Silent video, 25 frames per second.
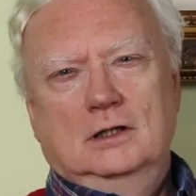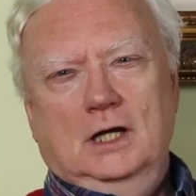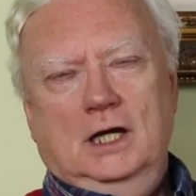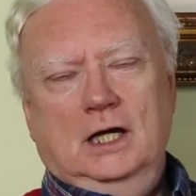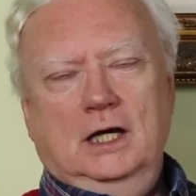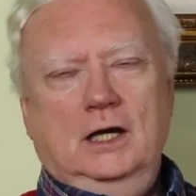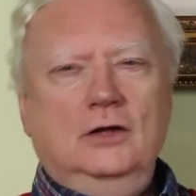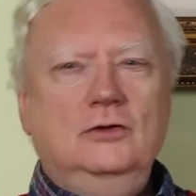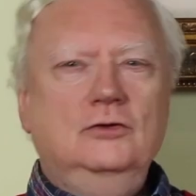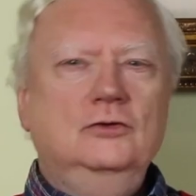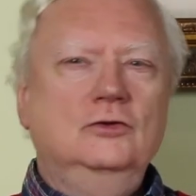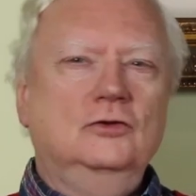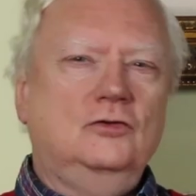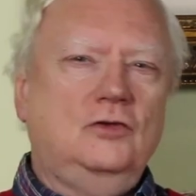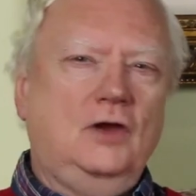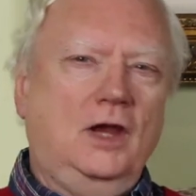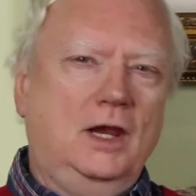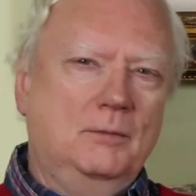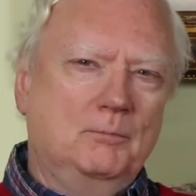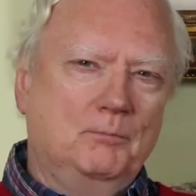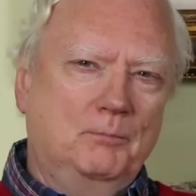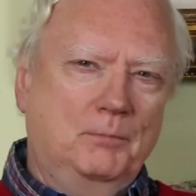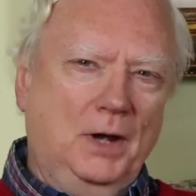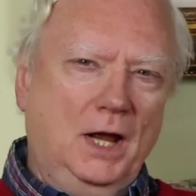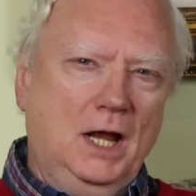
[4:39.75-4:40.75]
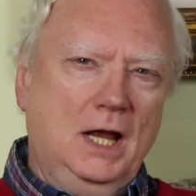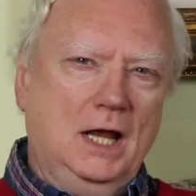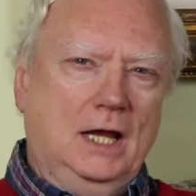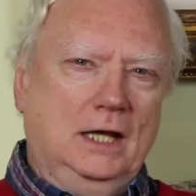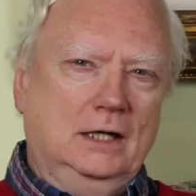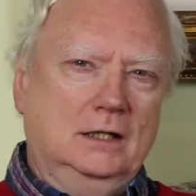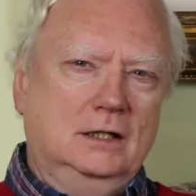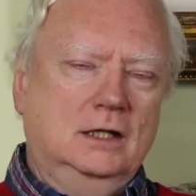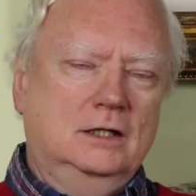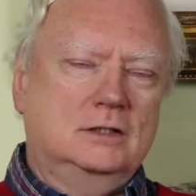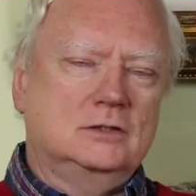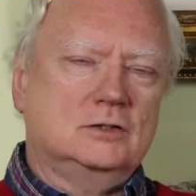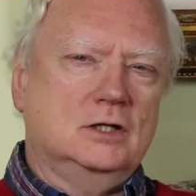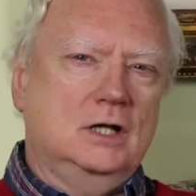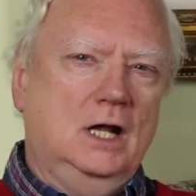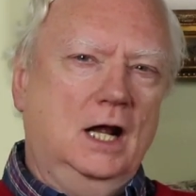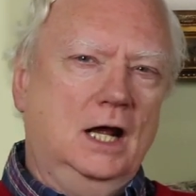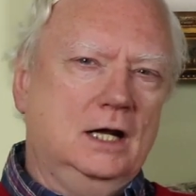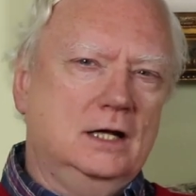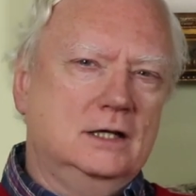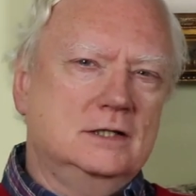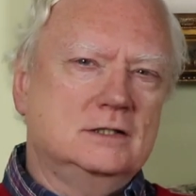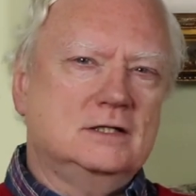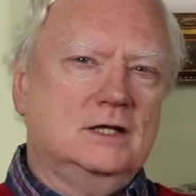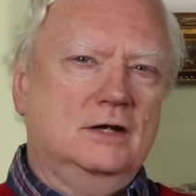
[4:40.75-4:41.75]
He doesn't say "but." It's
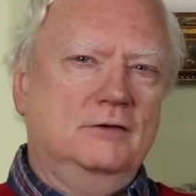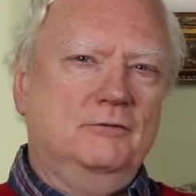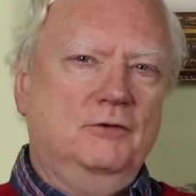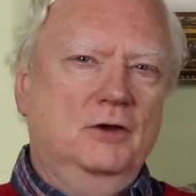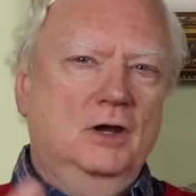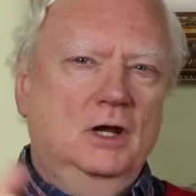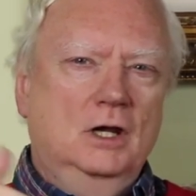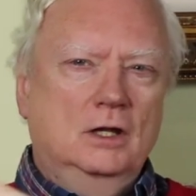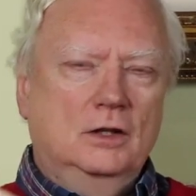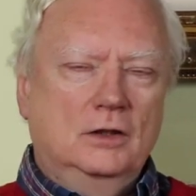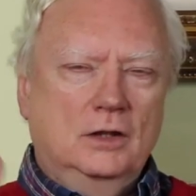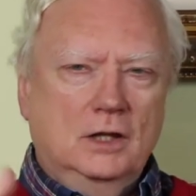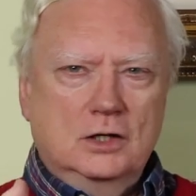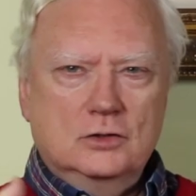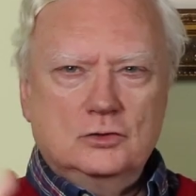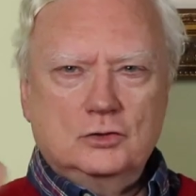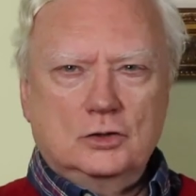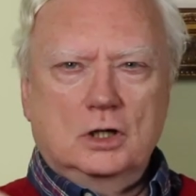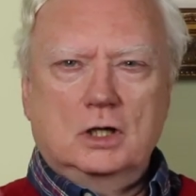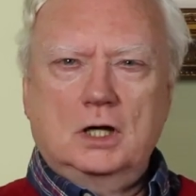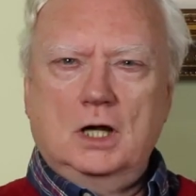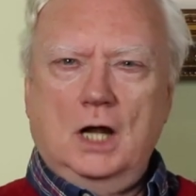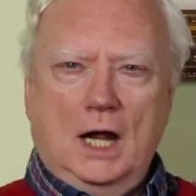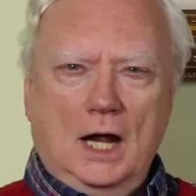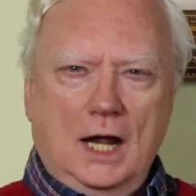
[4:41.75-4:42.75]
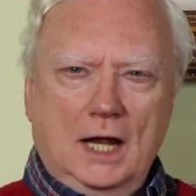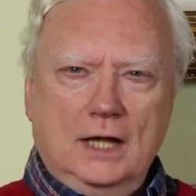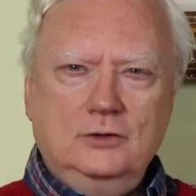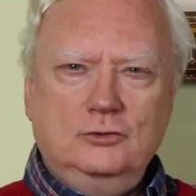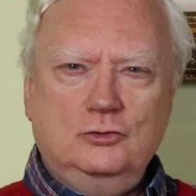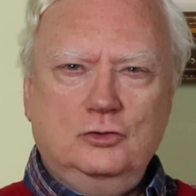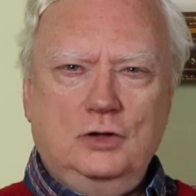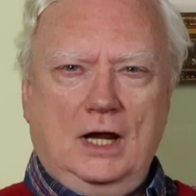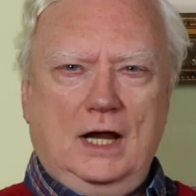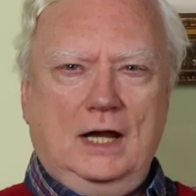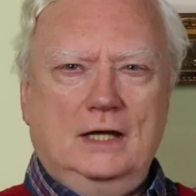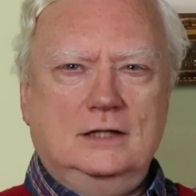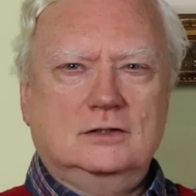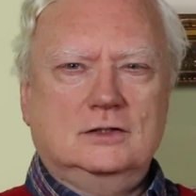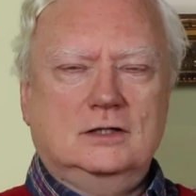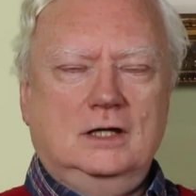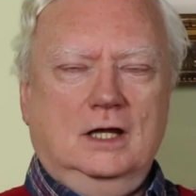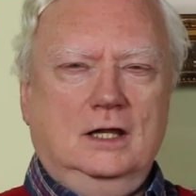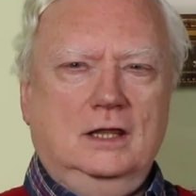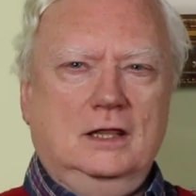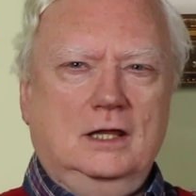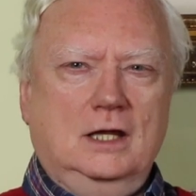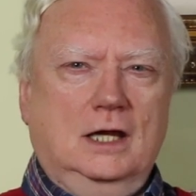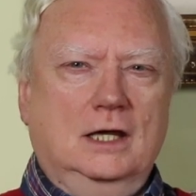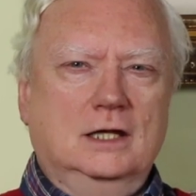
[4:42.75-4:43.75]
not as if these are
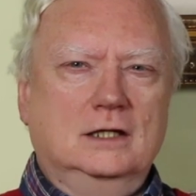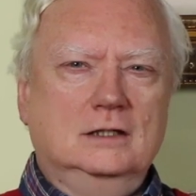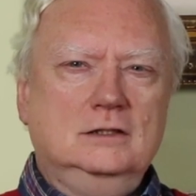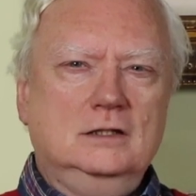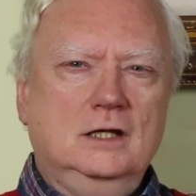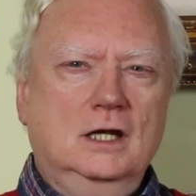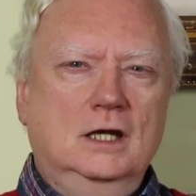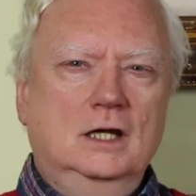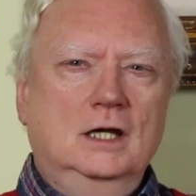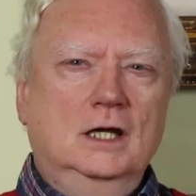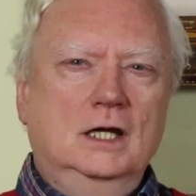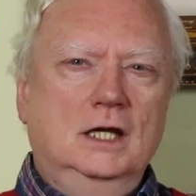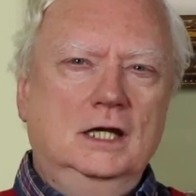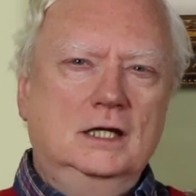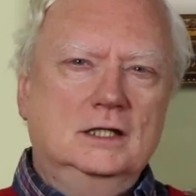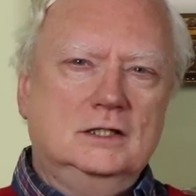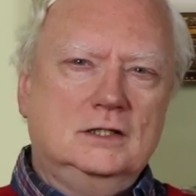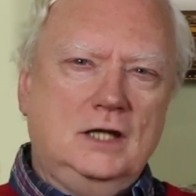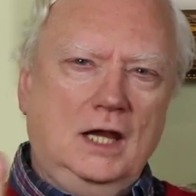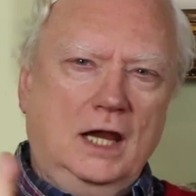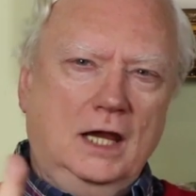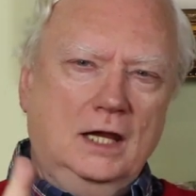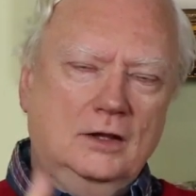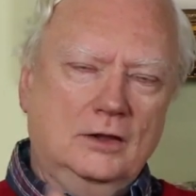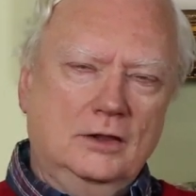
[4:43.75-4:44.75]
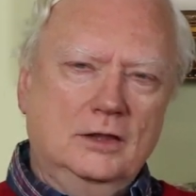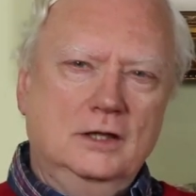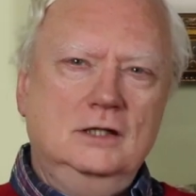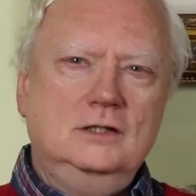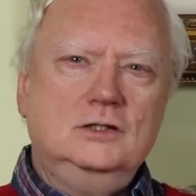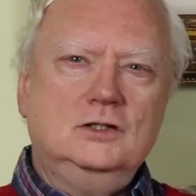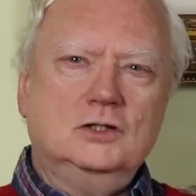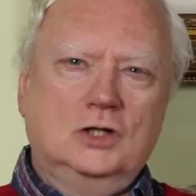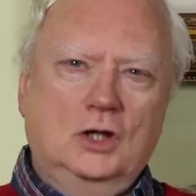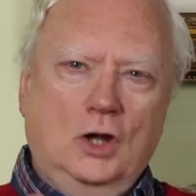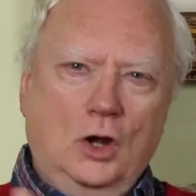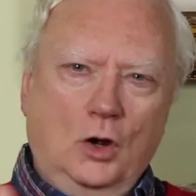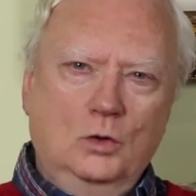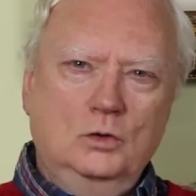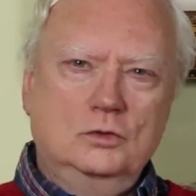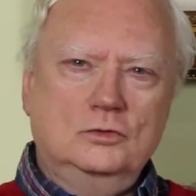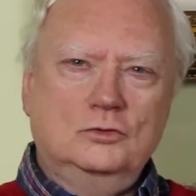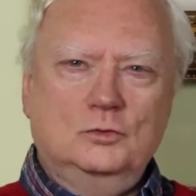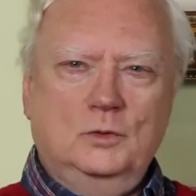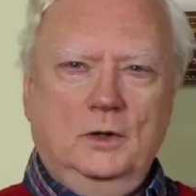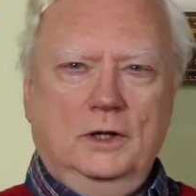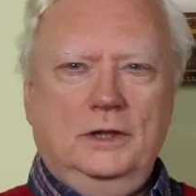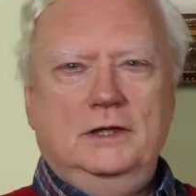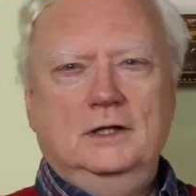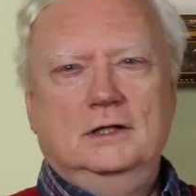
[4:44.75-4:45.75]
contrasting things. He's saying this
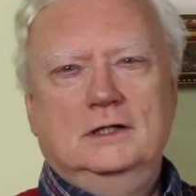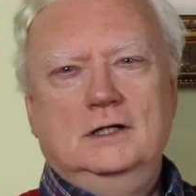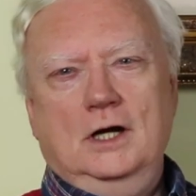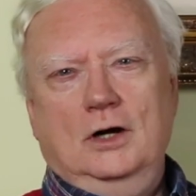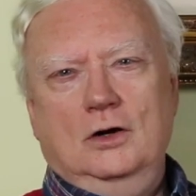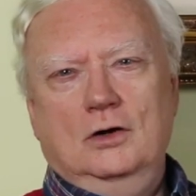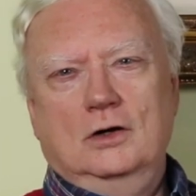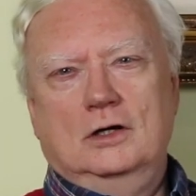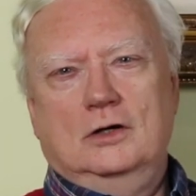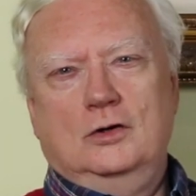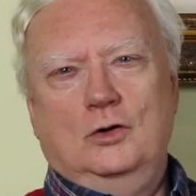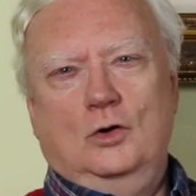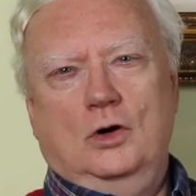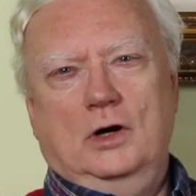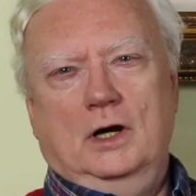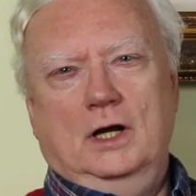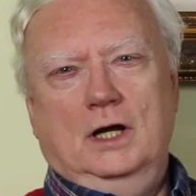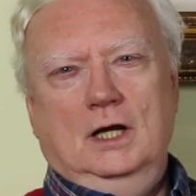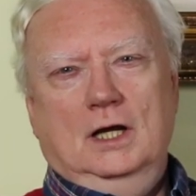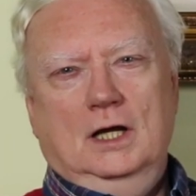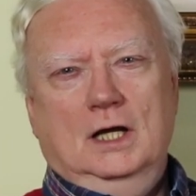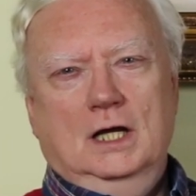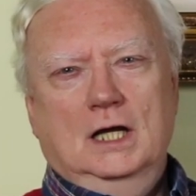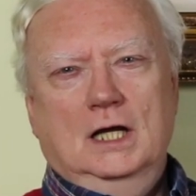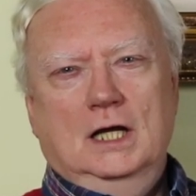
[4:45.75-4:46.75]
goes with the territory.